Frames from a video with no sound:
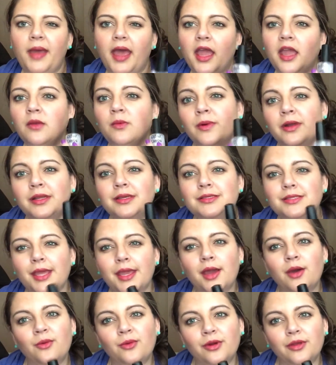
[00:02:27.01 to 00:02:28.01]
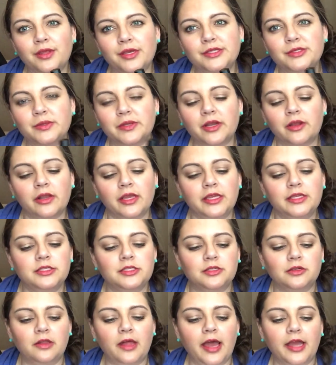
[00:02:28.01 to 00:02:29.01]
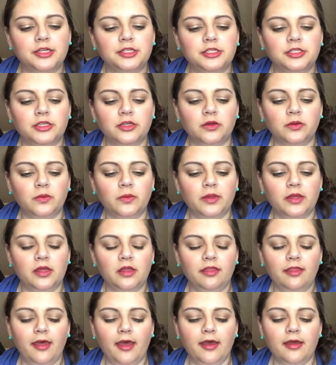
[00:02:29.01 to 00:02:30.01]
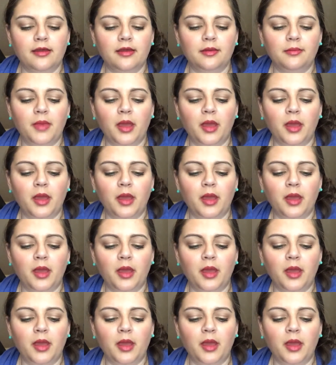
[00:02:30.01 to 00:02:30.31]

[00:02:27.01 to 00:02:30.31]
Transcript: I want to say I wore this one on Easter last year with um,